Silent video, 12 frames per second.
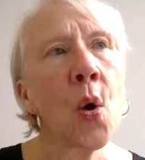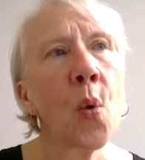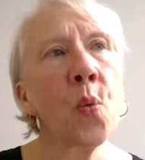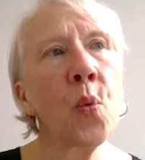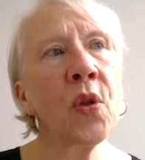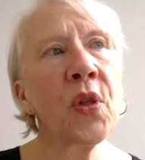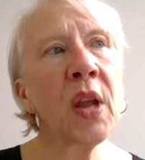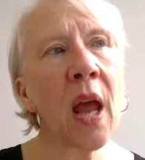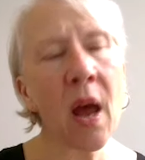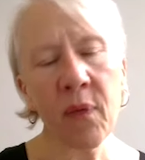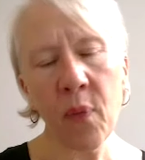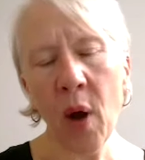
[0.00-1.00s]
With the
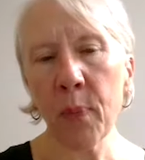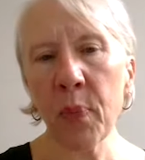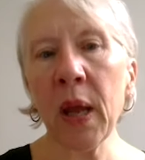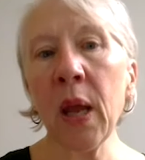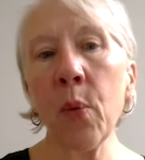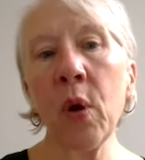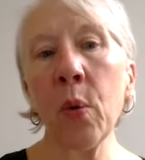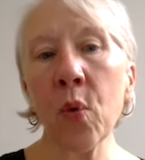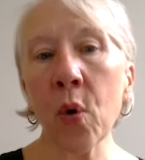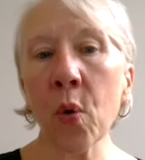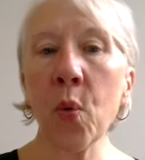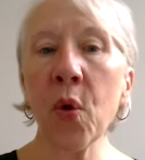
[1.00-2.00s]
FYP, we
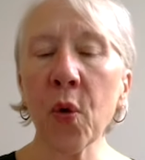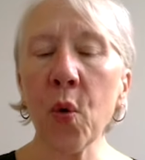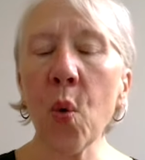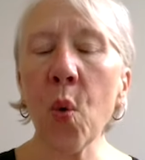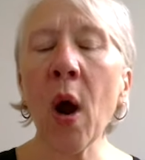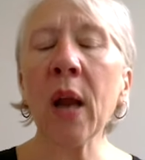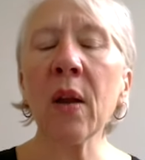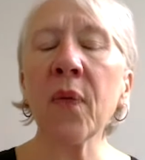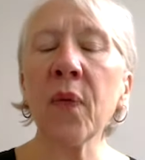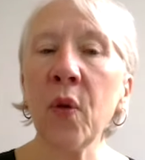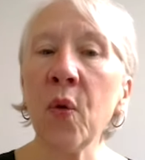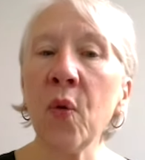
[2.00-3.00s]
work with quite a
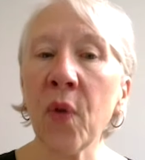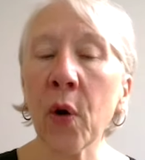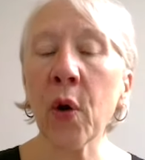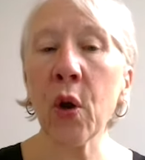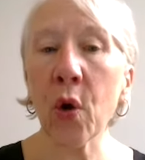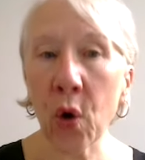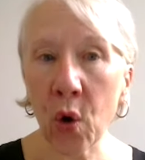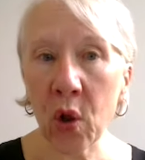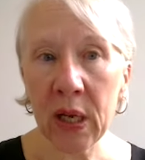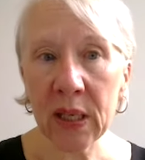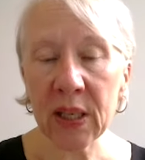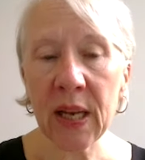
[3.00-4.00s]
few very
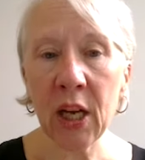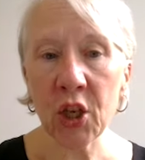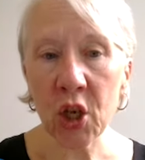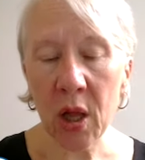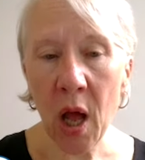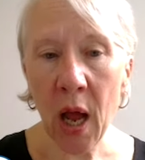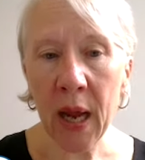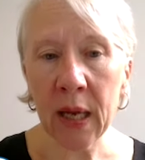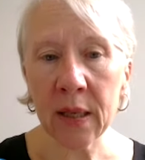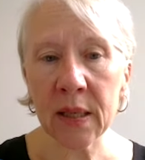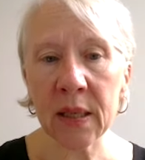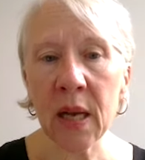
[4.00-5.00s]
early stage
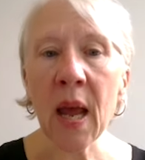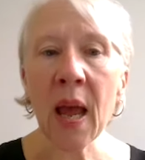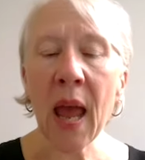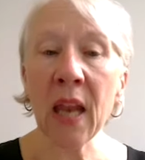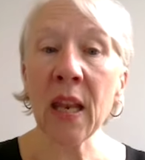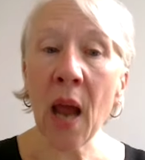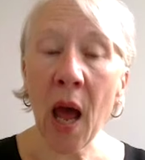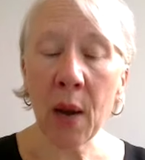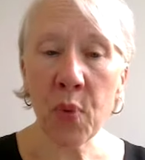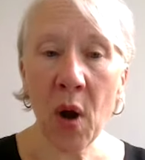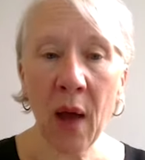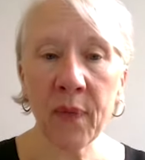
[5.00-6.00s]
clients and
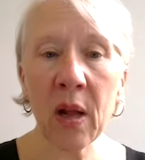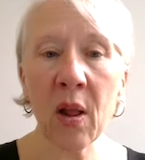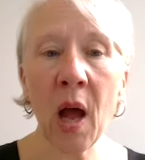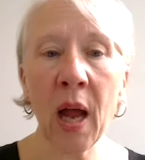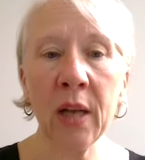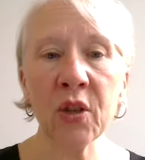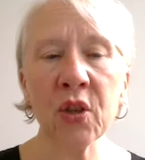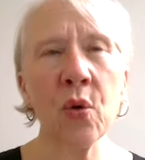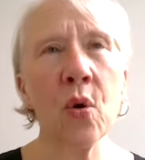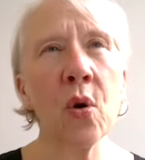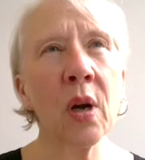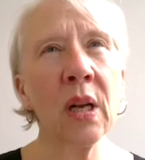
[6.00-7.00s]
nonprofit clients. So
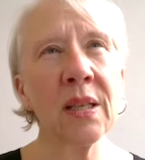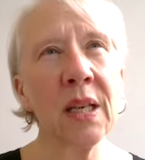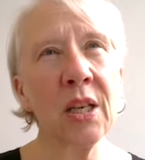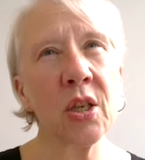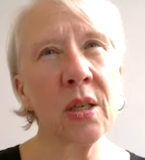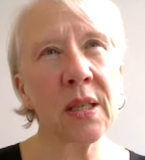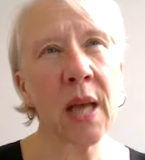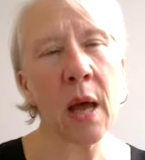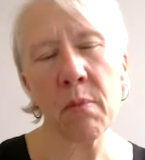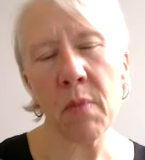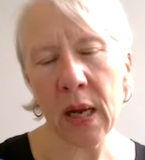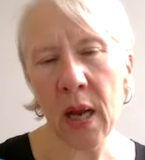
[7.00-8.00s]
organizations that
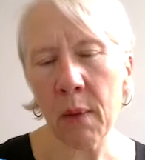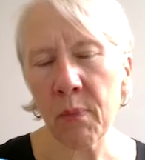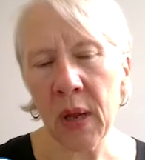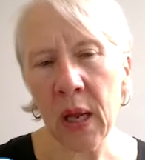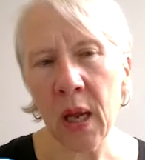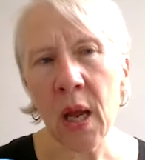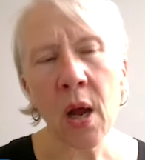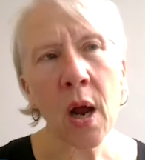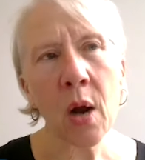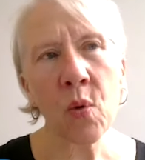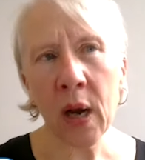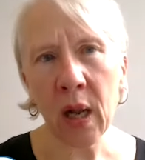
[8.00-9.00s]
might not be
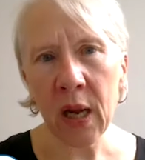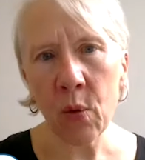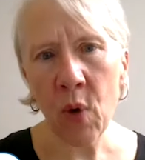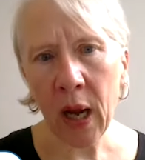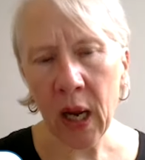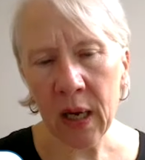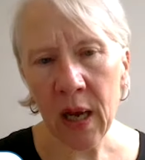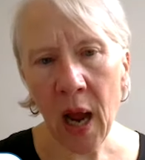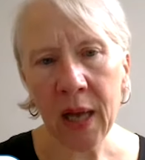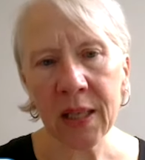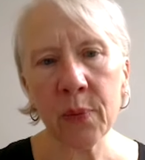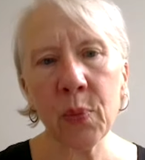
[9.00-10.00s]
readily
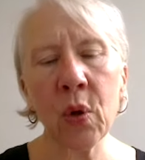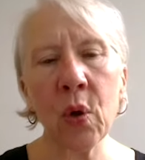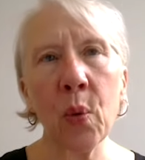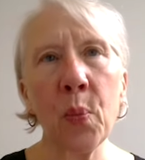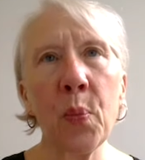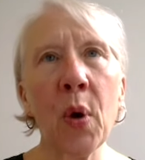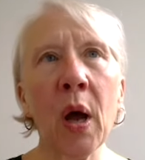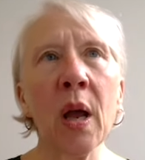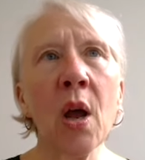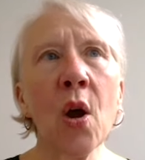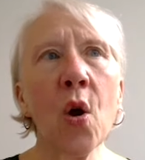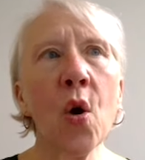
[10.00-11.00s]
recognizable, but
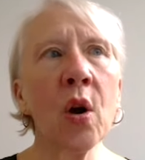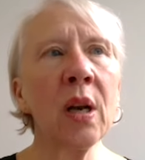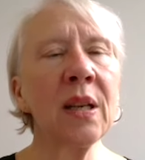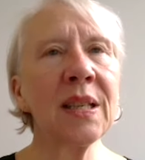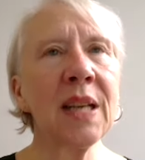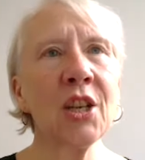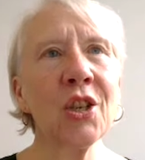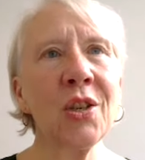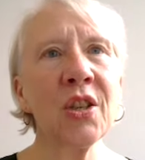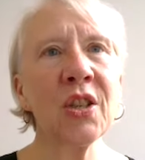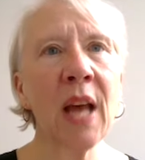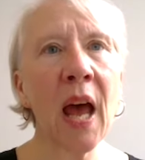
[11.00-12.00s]

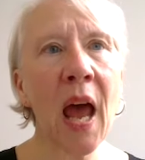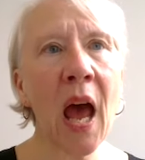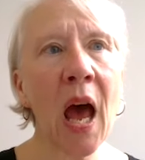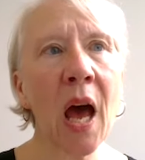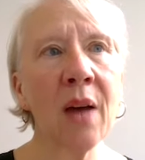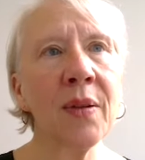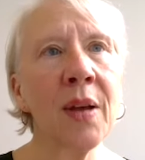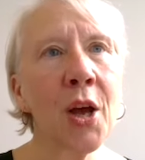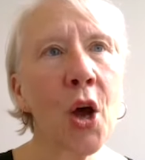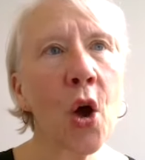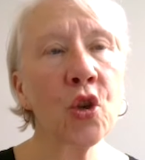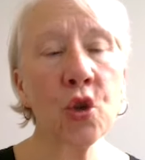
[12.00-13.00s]
organizations that have
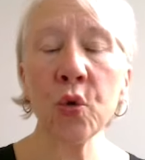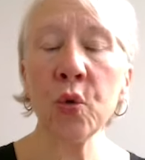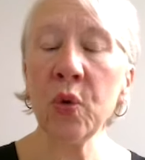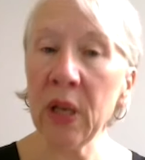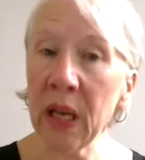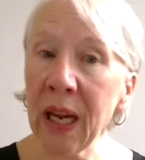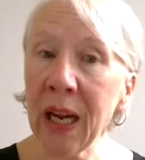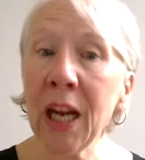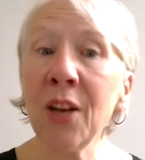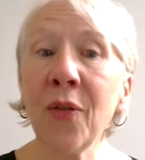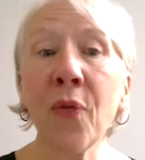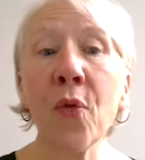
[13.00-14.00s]
a true
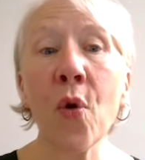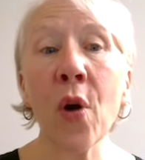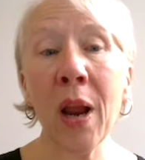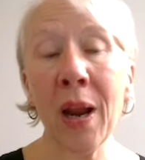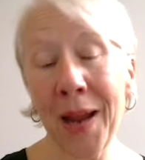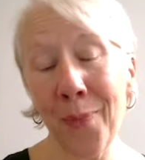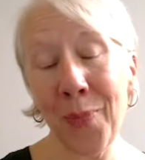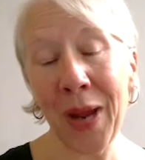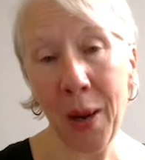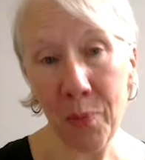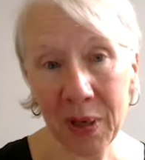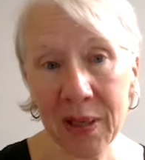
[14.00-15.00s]
need for an
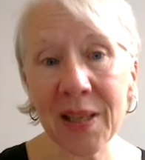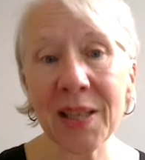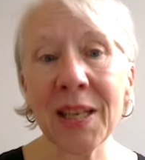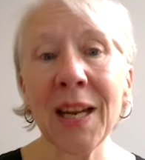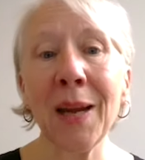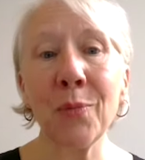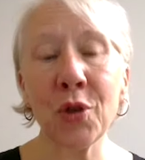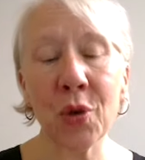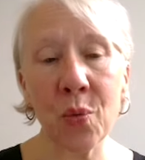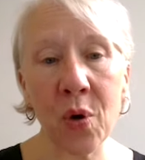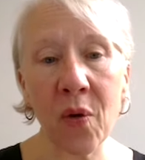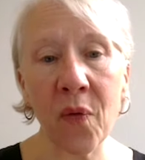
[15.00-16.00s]
MBA business team to
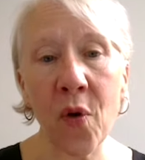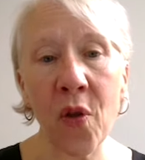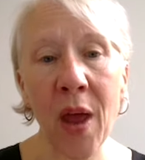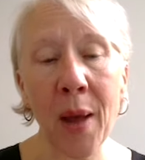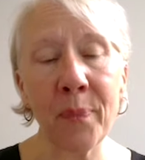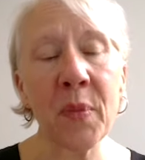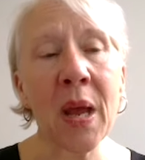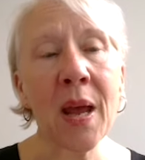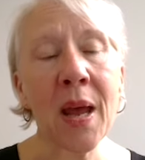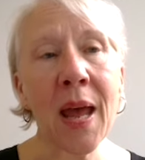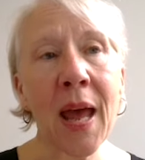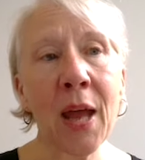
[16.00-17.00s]
work for them.
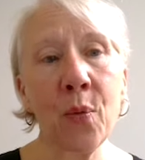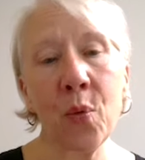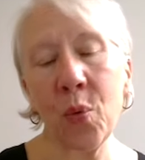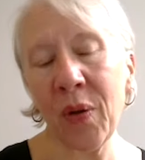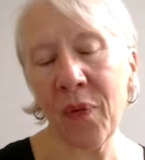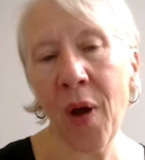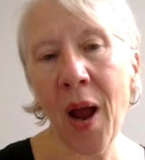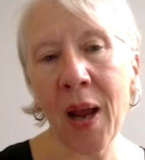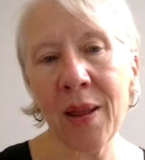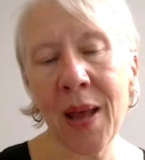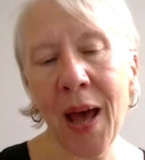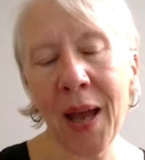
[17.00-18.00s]
And we
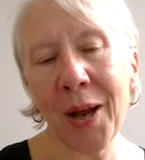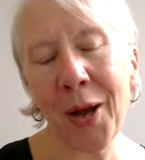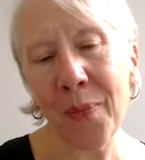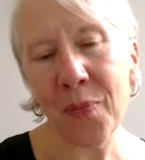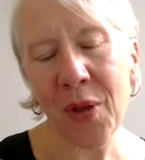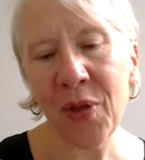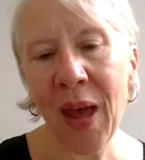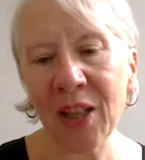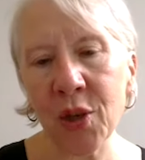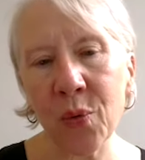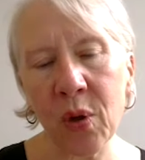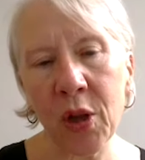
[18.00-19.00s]
find that
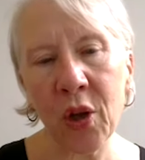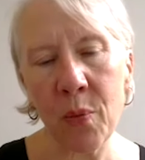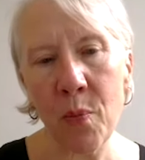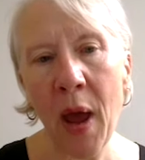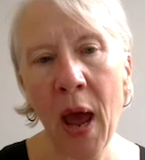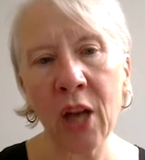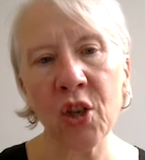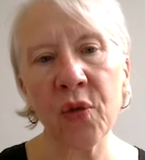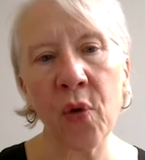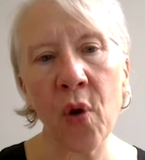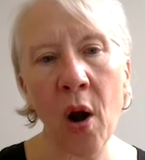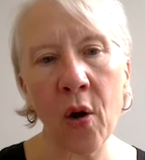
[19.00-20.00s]
that's a really good match
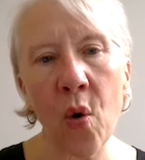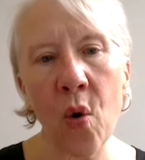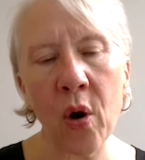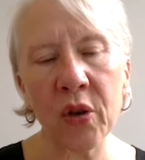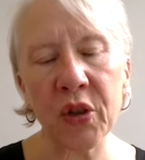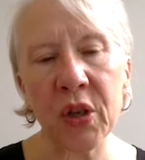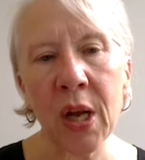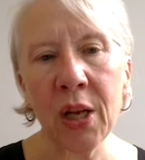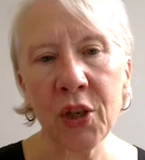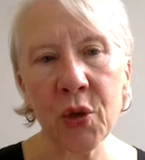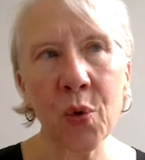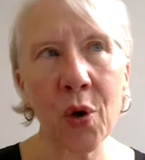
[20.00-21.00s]
for our course
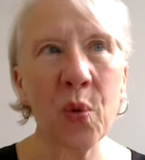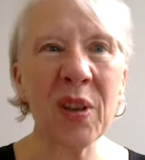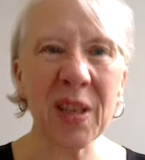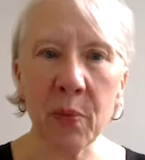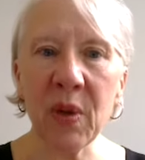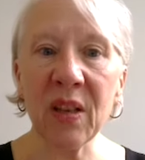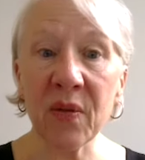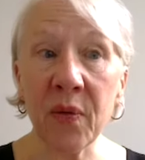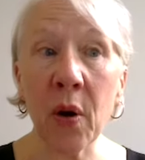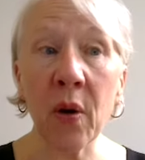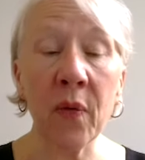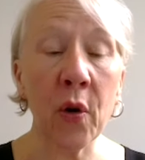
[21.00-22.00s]
to work with some of these
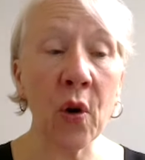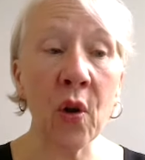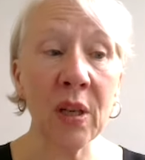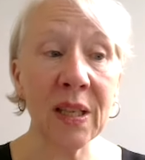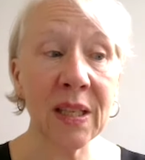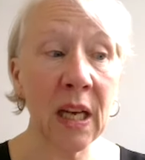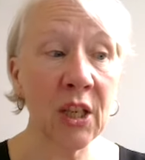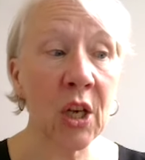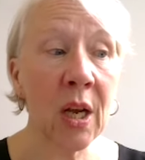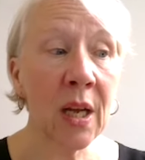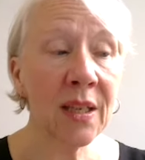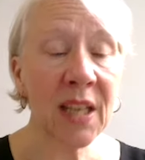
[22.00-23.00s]
very, very early stage
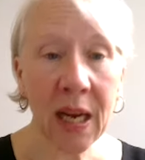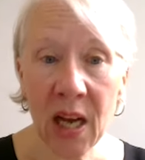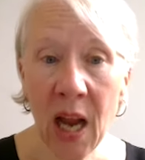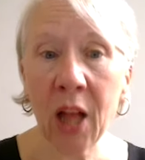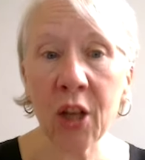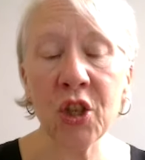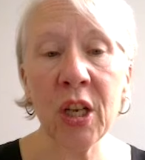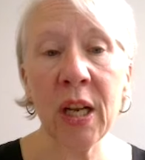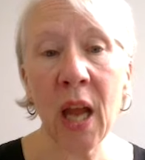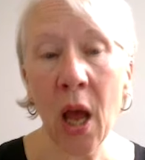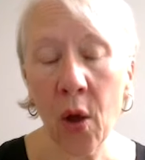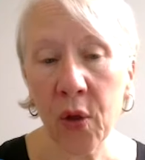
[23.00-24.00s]
technology,
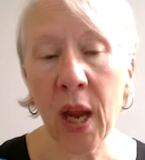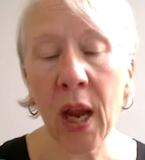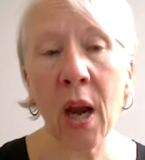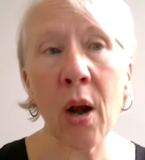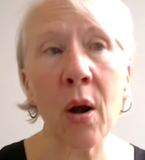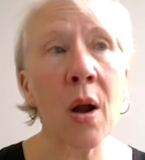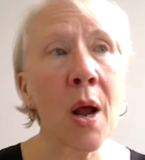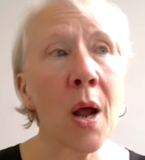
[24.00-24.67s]
healthcare,